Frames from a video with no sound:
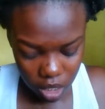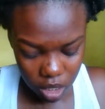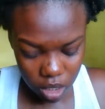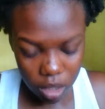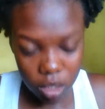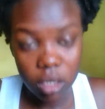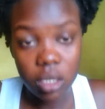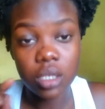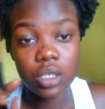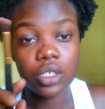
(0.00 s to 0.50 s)

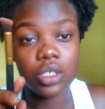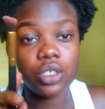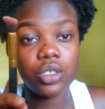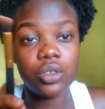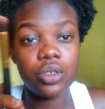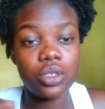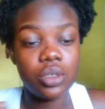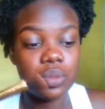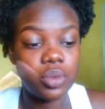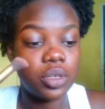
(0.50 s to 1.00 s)
you can just use
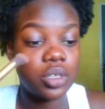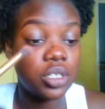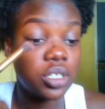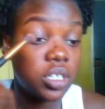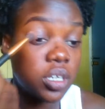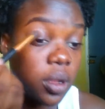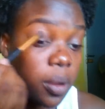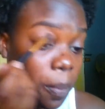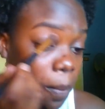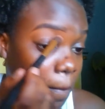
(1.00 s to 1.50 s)
the brush
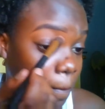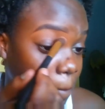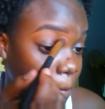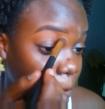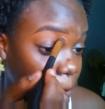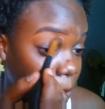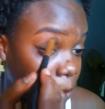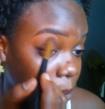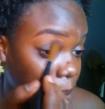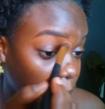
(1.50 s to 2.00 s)

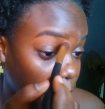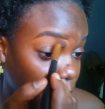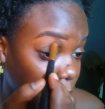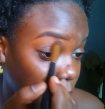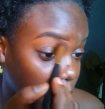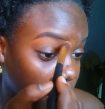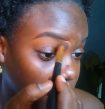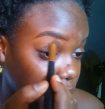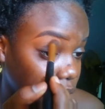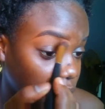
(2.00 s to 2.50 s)

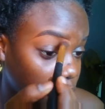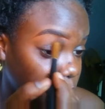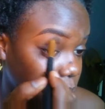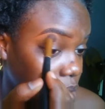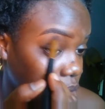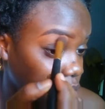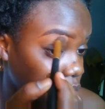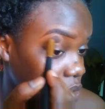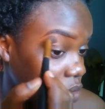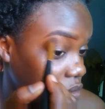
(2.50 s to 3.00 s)
and just bring
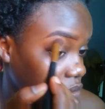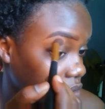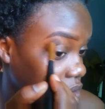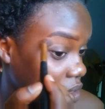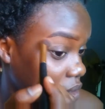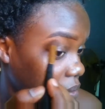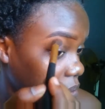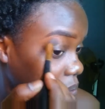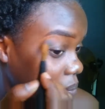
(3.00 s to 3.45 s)
it over it